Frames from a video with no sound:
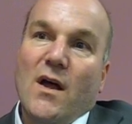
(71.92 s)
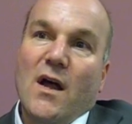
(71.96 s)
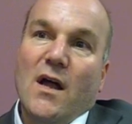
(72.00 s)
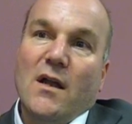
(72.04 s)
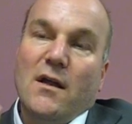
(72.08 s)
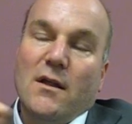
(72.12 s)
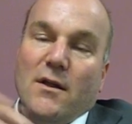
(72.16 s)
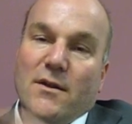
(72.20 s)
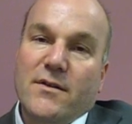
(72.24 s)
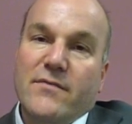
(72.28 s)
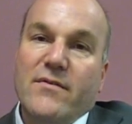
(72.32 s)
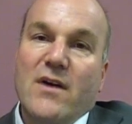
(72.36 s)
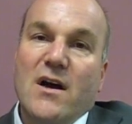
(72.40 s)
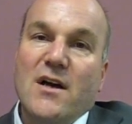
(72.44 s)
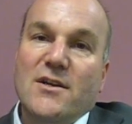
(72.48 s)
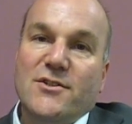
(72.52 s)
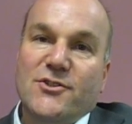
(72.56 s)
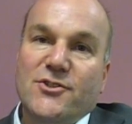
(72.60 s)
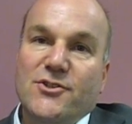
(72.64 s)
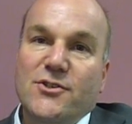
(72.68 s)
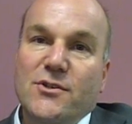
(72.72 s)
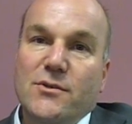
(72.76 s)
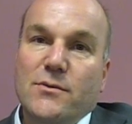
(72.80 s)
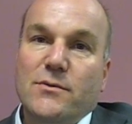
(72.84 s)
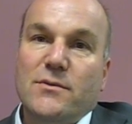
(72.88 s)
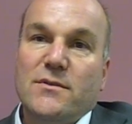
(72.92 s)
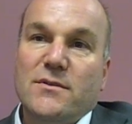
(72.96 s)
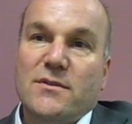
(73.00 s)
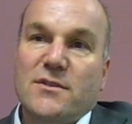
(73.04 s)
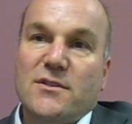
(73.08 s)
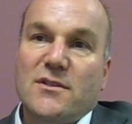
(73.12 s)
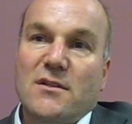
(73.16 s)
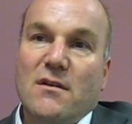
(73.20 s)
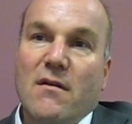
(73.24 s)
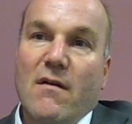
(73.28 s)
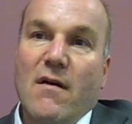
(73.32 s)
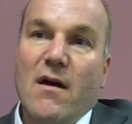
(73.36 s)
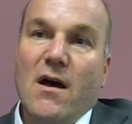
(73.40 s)
a lot of our
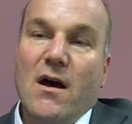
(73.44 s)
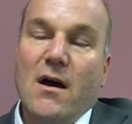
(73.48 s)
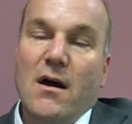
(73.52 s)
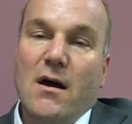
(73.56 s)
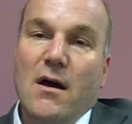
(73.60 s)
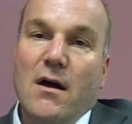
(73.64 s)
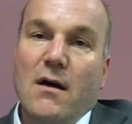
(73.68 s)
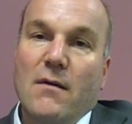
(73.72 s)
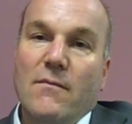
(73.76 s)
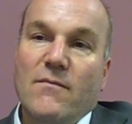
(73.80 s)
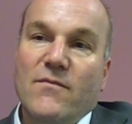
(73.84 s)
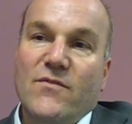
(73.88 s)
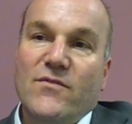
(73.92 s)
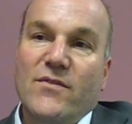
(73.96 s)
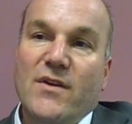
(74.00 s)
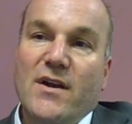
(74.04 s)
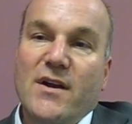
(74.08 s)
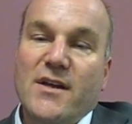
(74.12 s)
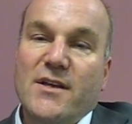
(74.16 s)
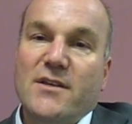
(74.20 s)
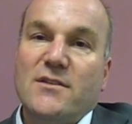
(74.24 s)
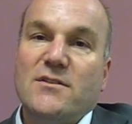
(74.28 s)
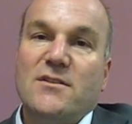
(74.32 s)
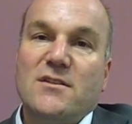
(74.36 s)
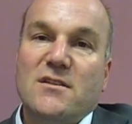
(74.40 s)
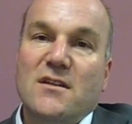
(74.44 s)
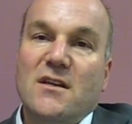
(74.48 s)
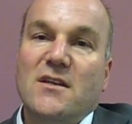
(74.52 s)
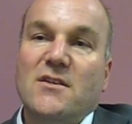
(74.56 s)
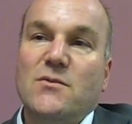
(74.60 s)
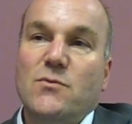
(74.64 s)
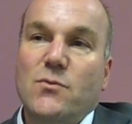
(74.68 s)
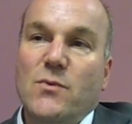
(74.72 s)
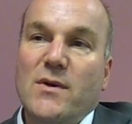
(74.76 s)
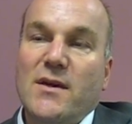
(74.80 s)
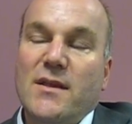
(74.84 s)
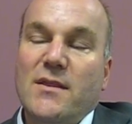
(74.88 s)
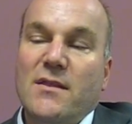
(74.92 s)
students are very
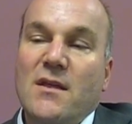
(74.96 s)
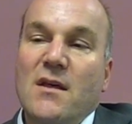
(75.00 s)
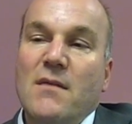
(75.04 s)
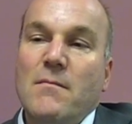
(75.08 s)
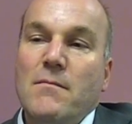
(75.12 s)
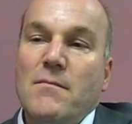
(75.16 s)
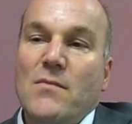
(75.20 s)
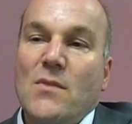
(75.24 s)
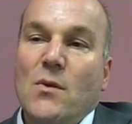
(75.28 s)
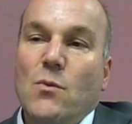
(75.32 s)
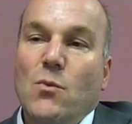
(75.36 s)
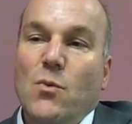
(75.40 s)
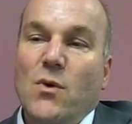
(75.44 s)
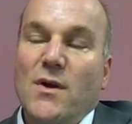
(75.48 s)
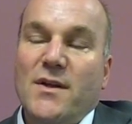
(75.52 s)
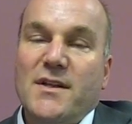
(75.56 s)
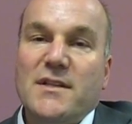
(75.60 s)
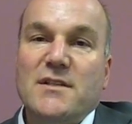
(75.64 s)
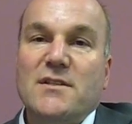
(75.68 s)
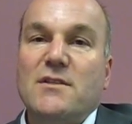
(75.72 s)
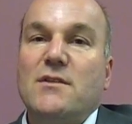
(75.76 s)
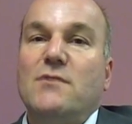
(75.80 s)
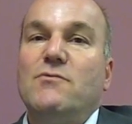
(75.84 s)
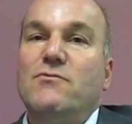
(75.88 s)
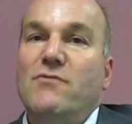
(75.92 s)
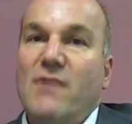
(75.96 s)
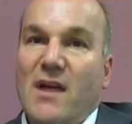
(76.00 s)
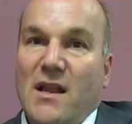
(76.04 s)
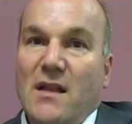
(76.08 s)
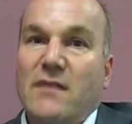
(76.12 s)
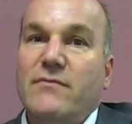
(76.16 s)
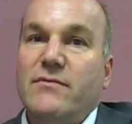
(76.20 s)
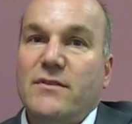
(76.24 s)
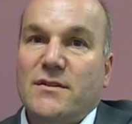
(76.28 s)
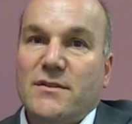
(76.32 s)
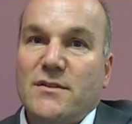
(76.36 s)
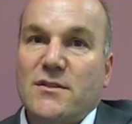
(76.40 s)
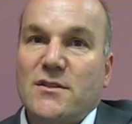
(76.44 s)
concerned with what is the
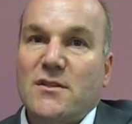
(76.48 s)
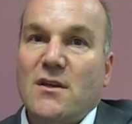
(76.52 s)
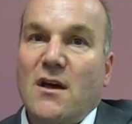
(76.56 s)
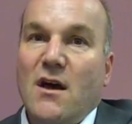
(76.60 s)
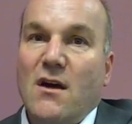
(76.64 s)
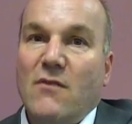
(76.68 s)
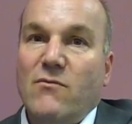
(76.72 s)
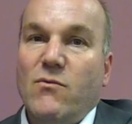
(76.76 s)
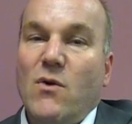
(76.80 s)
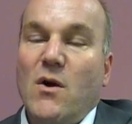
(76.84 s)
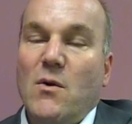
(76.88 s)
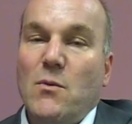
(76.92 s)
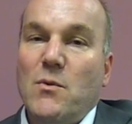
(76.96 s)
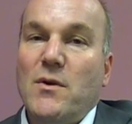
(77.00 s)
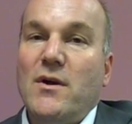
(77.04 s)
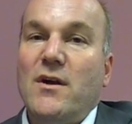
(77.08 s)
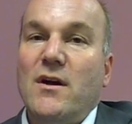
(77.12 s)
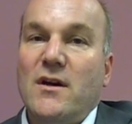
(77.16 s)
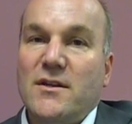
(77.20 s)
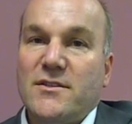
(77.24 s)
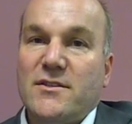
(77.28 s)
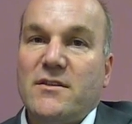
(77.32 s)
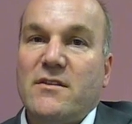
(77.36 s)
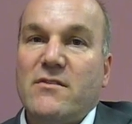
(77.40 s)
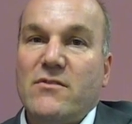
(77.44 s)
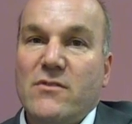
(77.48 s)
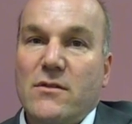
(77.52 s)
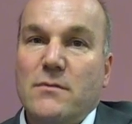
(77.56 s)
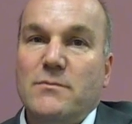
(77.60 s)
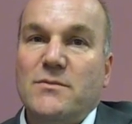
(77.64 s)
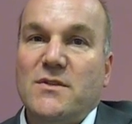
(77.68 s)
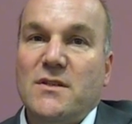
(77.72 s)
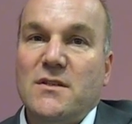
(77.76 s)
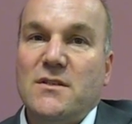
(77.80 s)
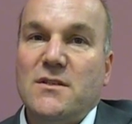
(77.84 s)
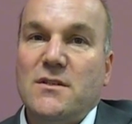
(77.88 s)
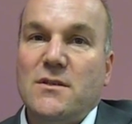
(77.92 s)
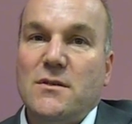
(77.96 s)
relevance of what we're asking them
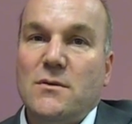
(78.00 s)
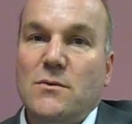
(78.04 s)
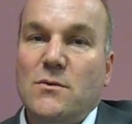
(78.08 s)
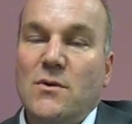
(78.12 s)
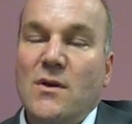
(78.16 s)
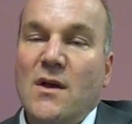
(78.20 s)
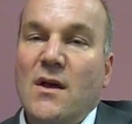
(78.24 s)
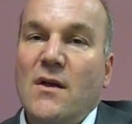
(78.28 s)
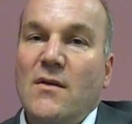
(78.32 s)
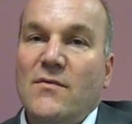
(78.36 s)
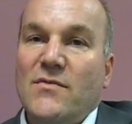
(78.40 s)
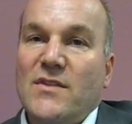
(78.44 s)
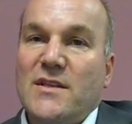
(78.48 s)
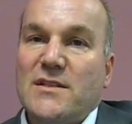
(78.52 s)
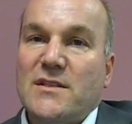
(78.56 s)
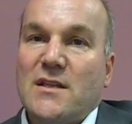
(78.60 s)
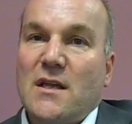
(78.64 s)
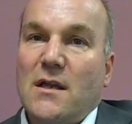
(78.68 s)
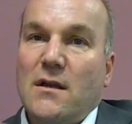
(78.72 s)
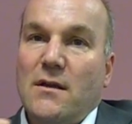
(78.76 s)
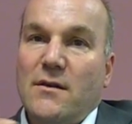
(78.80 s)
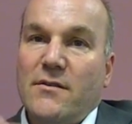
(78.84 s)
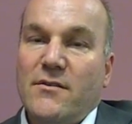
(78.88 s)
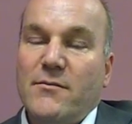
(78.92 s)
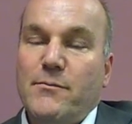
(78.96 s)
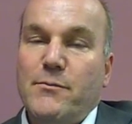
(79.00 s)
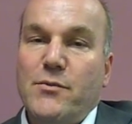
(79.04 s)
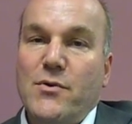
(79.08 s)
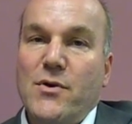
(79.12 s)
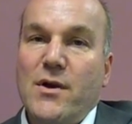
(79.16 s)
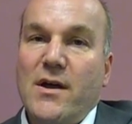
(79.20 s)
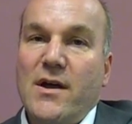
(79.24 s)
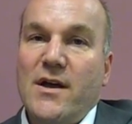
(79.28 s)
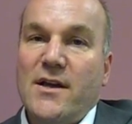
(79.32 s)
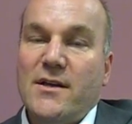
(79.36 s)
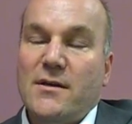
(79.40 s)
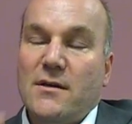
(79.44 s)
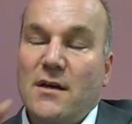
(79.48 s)
to do. There's a lot of
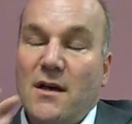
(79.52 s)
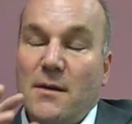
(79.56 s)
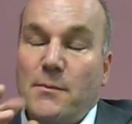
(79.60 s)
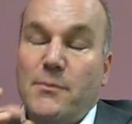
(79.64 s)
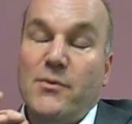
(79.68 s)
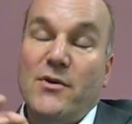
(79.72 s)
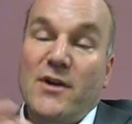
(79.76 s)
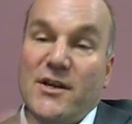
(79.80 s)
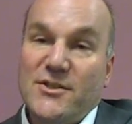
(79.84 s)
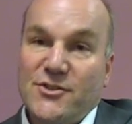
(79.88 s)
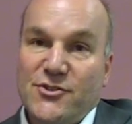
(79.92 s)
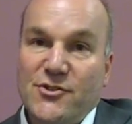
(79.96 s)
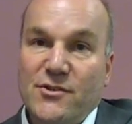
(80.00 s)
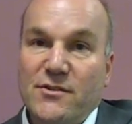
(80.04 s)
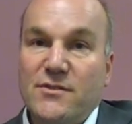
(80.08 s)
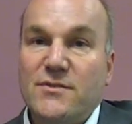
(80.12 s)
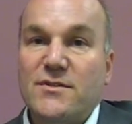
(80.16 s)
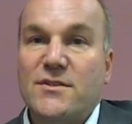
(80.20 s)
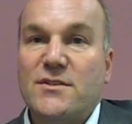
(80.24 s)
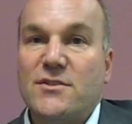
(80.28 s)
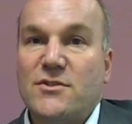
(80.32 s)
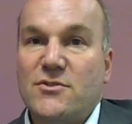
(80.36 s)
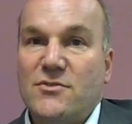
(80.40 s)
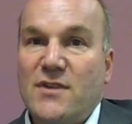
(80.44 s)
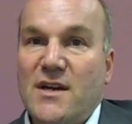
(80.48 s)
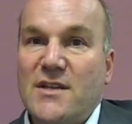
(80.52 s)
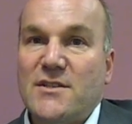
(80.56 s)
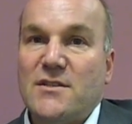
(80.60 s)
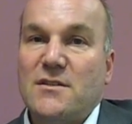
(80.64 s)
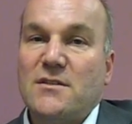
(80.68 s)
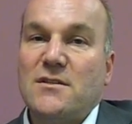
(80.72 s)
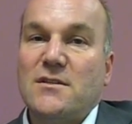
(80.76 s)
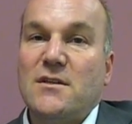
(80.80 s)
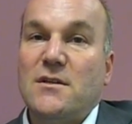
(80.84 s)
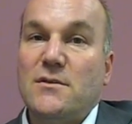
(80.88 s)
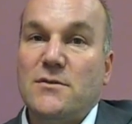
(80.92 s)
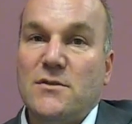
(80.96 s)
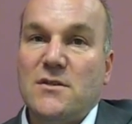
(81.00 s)
pressure and stress
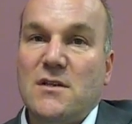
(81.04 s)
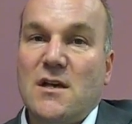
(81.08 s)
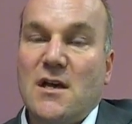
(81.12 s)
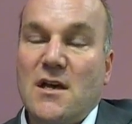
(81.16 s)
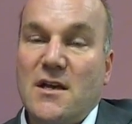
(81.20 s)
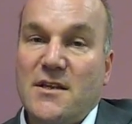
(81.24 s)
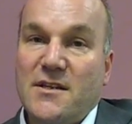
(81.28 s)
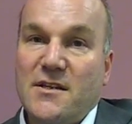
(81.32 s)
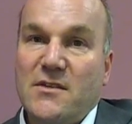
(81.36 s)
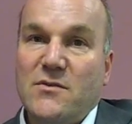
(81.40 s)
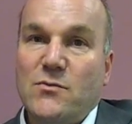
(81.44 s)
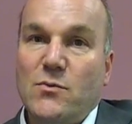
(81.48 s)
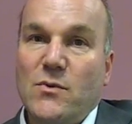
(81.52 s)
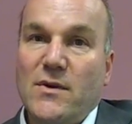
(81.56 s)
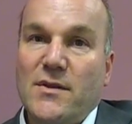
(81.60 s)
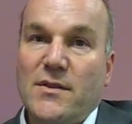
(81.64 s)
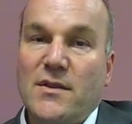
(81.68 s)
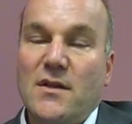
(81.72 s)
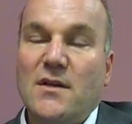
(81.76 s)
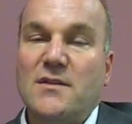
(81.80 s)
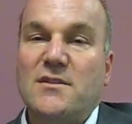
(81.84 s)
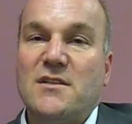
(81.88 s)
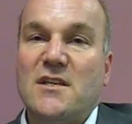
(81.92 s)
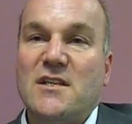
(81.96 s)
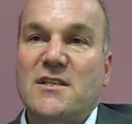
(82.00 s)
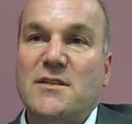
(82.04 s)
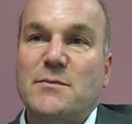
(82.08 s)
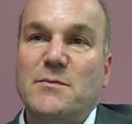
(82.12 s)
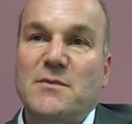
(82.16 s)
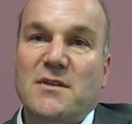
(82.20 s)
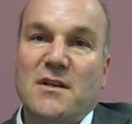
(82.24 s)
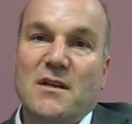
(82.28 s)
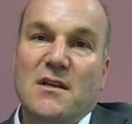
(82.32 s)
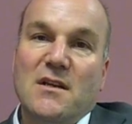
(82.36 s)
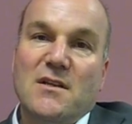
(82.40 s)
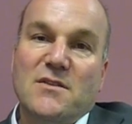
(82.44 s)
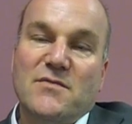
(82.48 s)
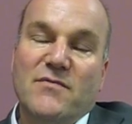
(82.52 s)
associated with
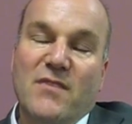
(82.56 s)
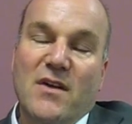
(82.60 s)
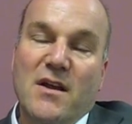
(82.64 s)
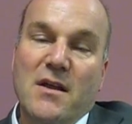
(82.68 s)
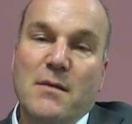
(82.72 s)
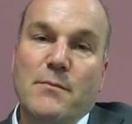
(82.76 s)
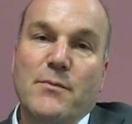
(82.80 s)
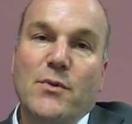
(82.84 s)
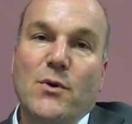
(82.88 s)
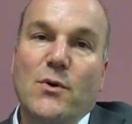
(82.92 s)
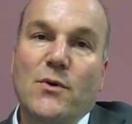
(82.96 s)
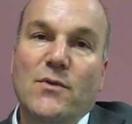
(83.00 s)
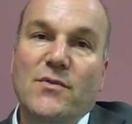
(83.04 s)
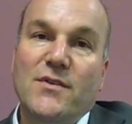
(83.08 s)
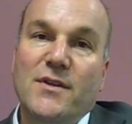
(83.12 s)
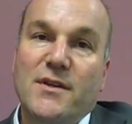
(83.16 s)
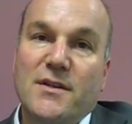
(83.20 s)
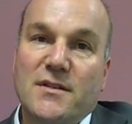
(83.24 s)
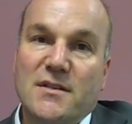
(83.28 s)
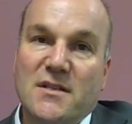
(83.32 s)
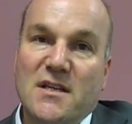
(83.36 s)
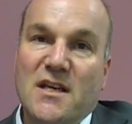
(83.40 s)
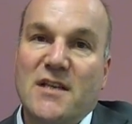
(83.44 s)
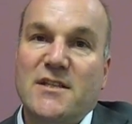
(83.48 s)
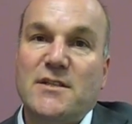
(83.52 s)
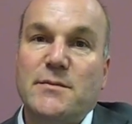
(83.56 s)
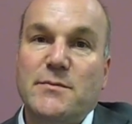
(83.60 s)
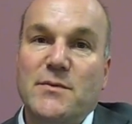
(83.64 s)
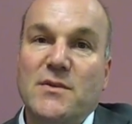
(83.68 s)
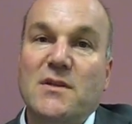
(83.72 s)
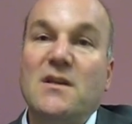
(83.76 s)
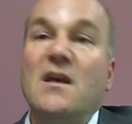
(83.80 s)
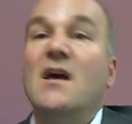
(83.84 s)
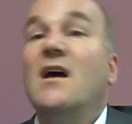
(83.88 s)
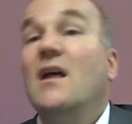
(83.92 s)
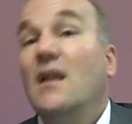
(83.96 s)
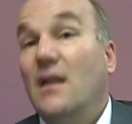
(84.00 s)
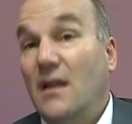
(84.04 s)
assessment, and it's very important that
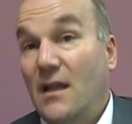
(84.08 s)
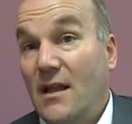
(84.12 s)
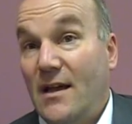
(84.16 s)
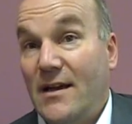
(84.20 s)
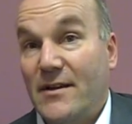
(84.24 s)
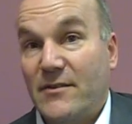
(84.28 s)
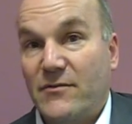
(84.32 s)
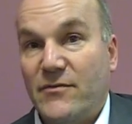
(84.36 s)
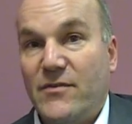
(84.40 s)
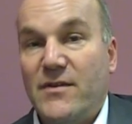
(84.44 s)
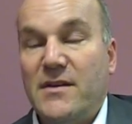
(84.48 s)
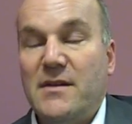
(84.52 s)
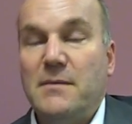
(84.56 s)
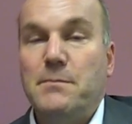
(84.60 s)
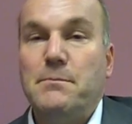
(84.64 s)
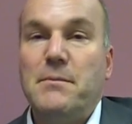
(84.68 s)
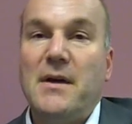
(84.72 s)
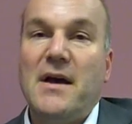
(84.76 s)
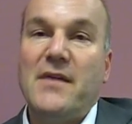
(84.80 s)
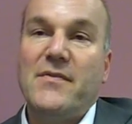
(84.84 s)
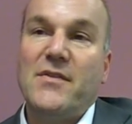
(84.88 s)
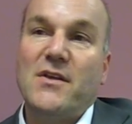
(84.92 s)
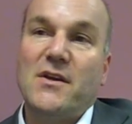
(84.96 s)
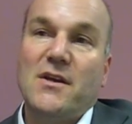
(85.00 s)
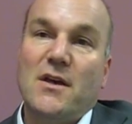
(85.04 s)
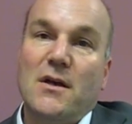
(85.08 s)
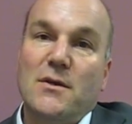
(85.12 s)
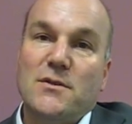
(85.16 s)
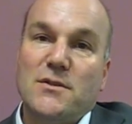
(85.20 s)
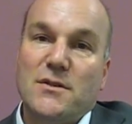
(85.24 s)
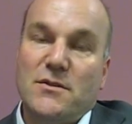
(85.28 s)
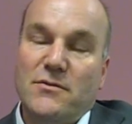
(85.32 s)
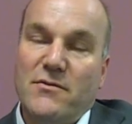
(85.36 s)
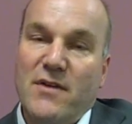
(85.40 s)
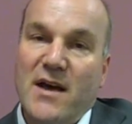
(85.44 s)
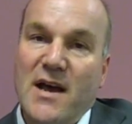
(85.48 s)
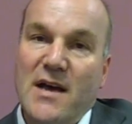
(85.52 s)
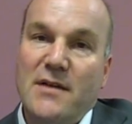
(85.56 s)
assessment, like feedback that
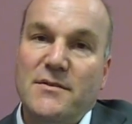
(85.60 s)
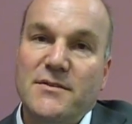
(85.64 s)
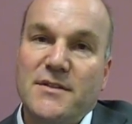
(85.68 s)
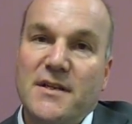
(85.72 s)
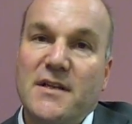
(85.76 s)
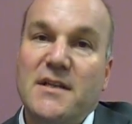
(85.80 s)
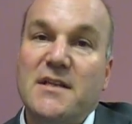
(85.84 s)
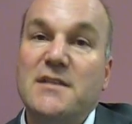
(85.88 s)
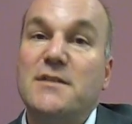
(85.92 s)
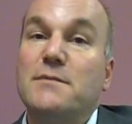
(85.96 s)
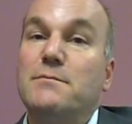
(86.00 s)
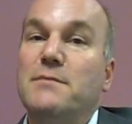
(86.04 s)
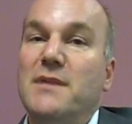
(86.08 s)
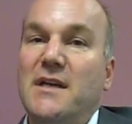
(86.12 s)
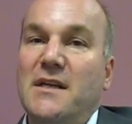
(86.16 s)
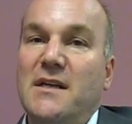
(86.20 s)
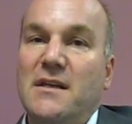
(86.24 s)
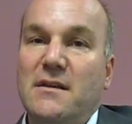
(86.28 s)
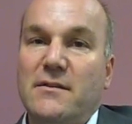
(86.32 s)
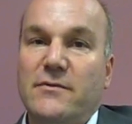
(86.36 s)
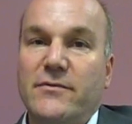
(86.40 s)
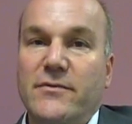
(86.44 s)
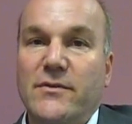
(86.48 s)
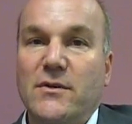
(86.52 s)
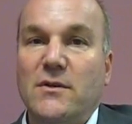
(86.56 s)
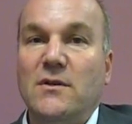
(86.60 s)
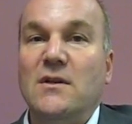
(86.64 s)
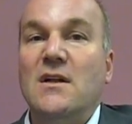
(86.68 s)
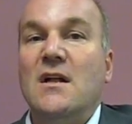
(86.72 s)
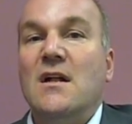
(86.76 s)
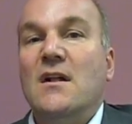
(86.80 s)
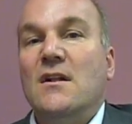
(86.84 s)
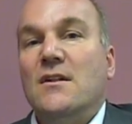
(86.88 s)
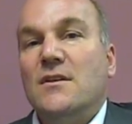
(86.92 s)
goes around it, is meaningful.